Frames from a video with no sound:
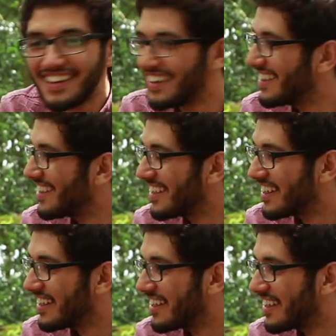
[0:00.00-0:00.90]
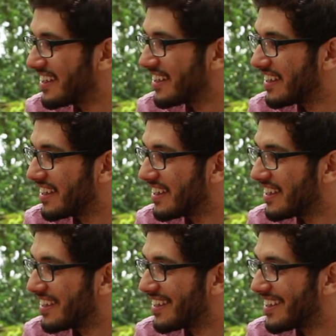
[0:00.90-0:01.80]

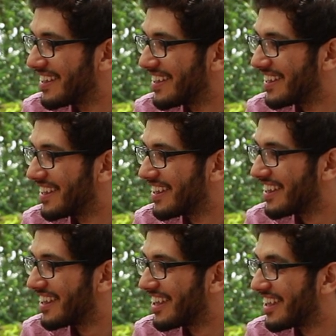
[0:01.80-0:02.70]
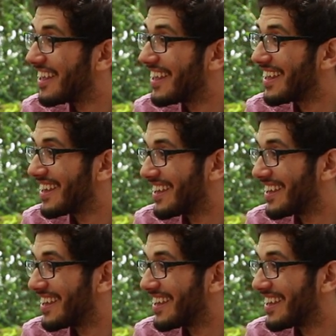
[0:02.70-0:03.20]
This person isn't speaking.